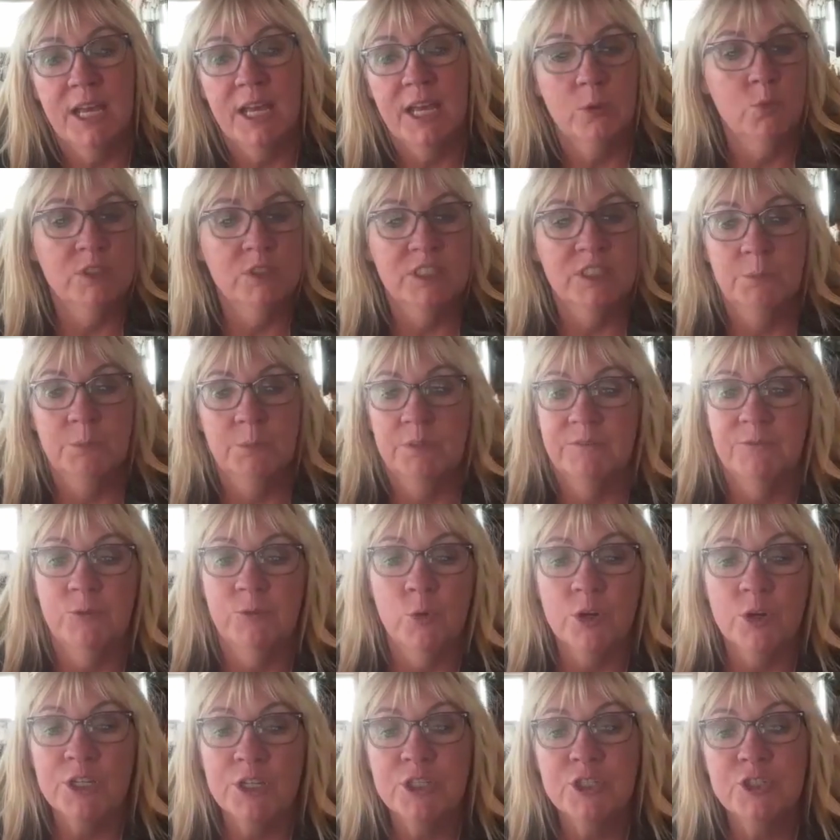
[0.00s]
Like, was it
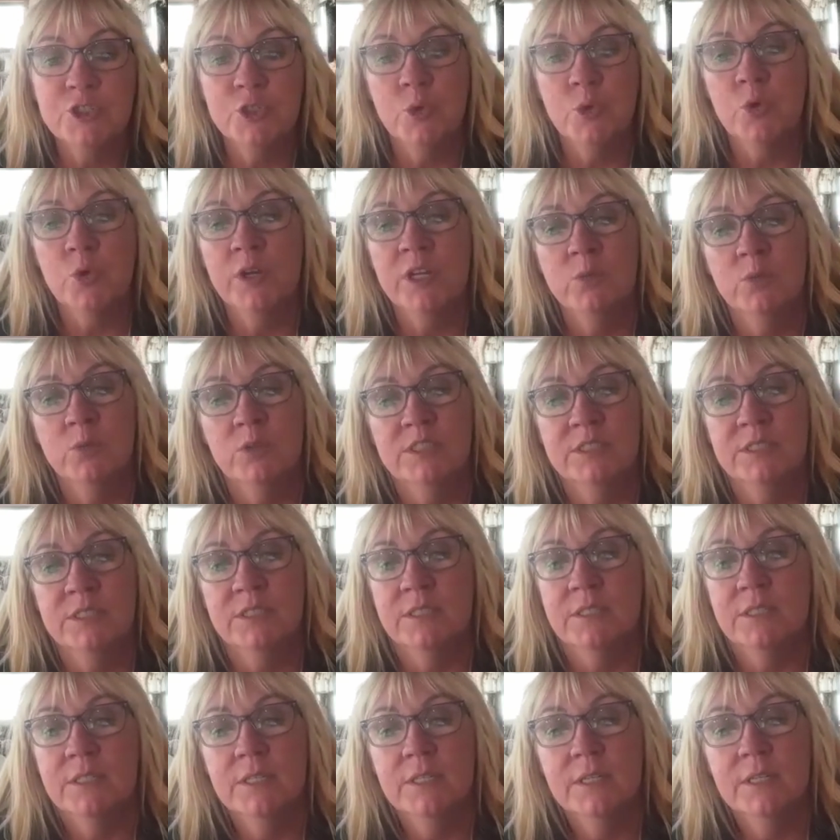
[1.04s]
before you joined? Was
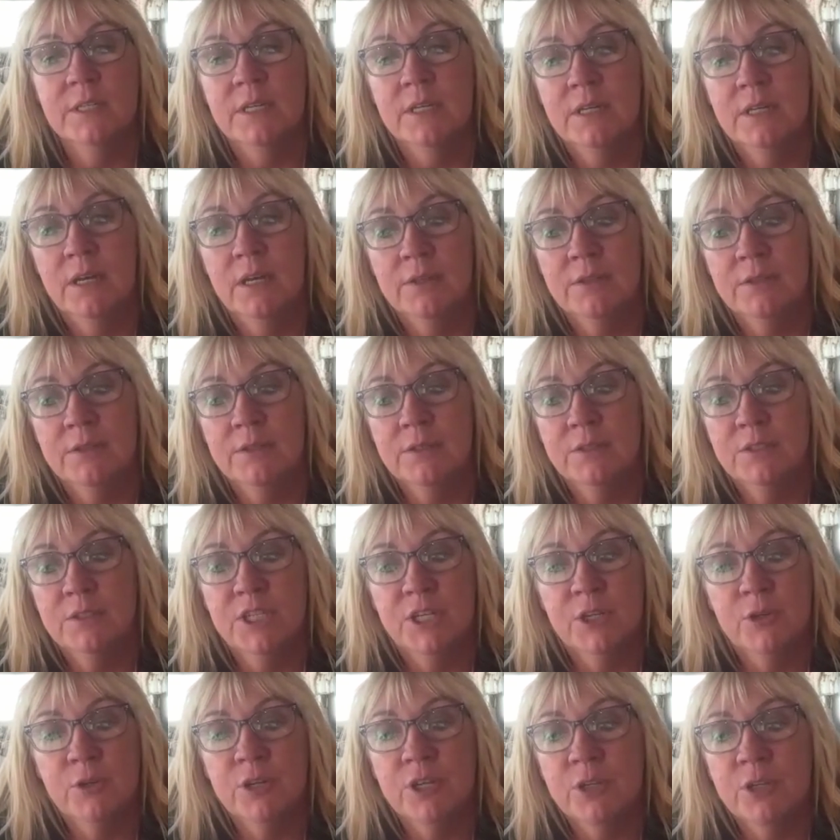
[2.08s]
it
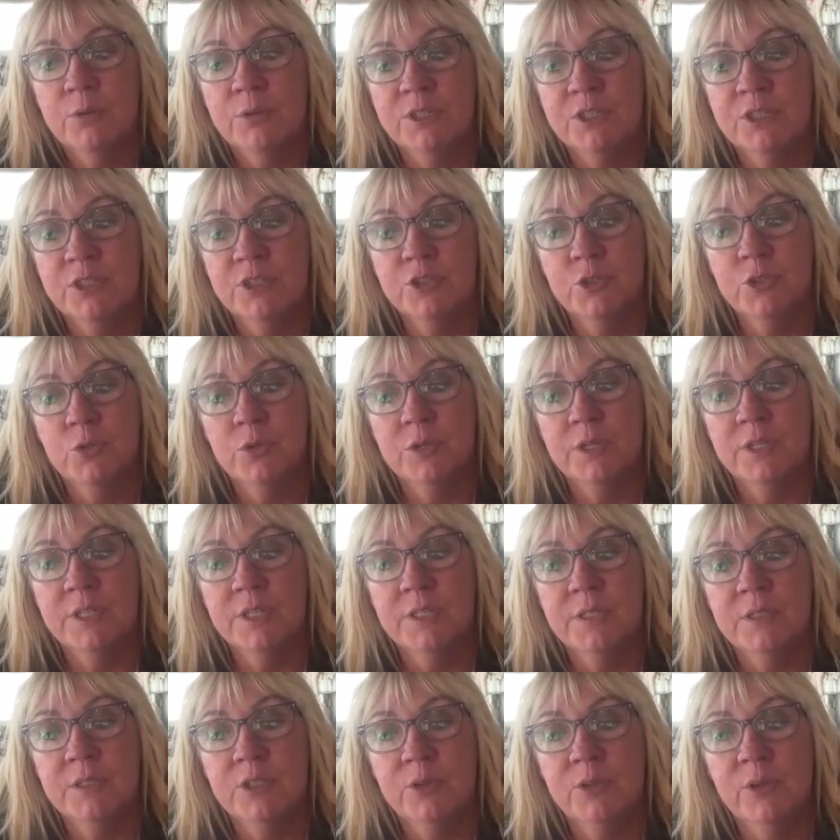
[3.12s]
during when you
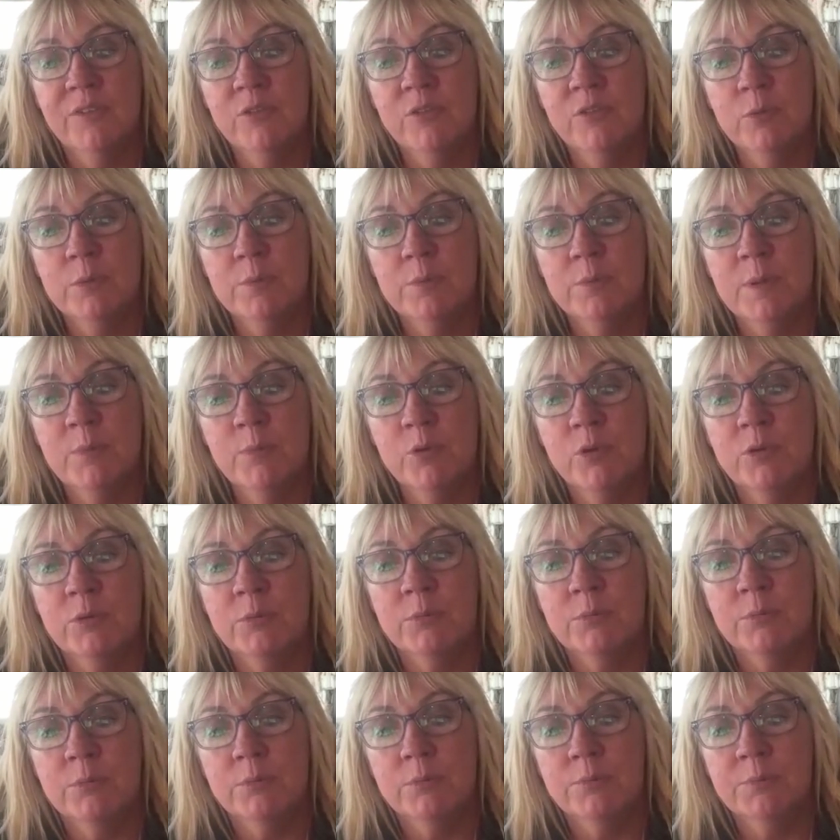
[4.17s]
joined? Do you ever
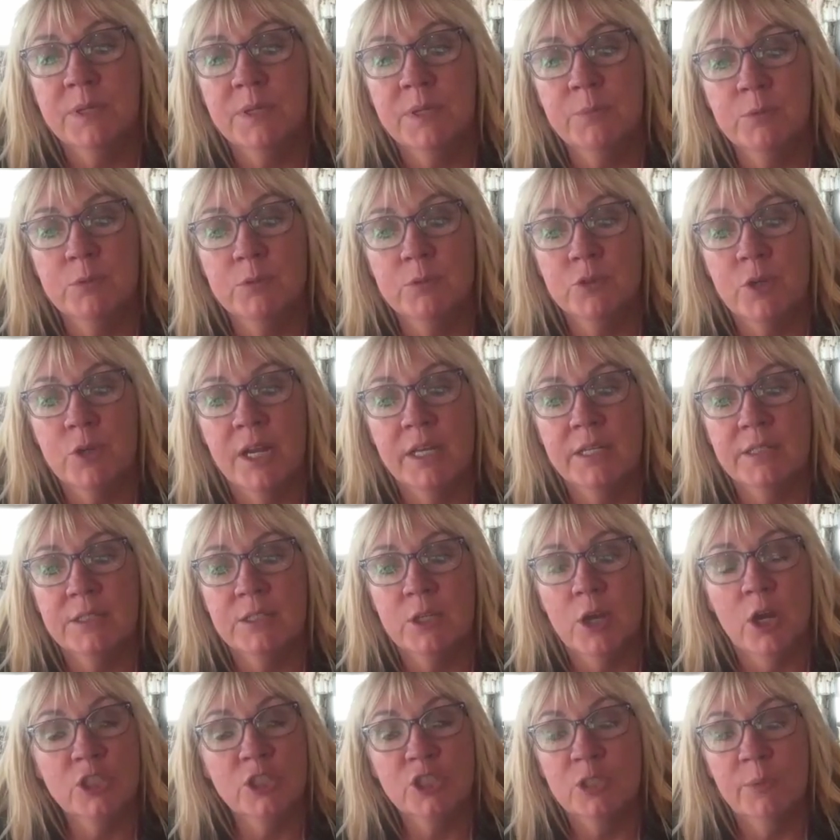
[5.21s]
remember people trying to
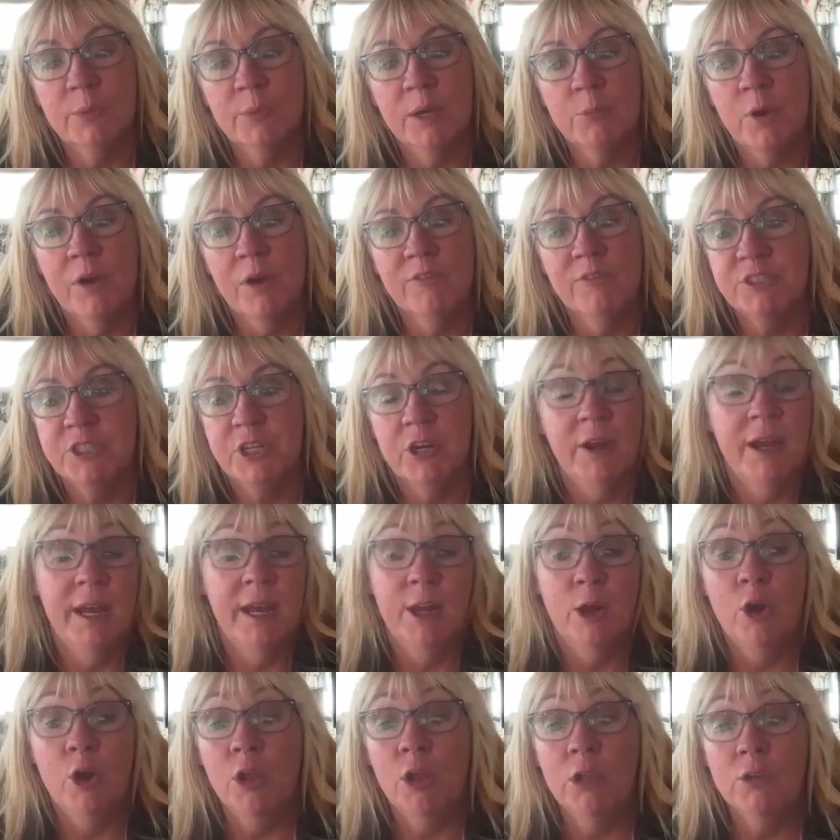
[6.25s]
talk to you about Profit Share
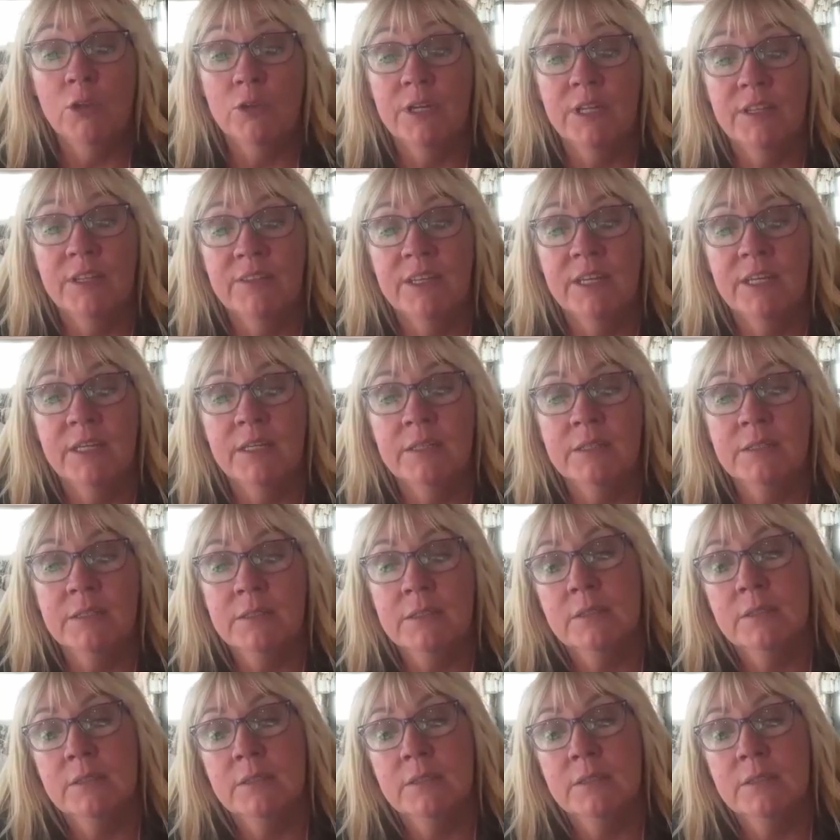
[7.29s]
at all or anything?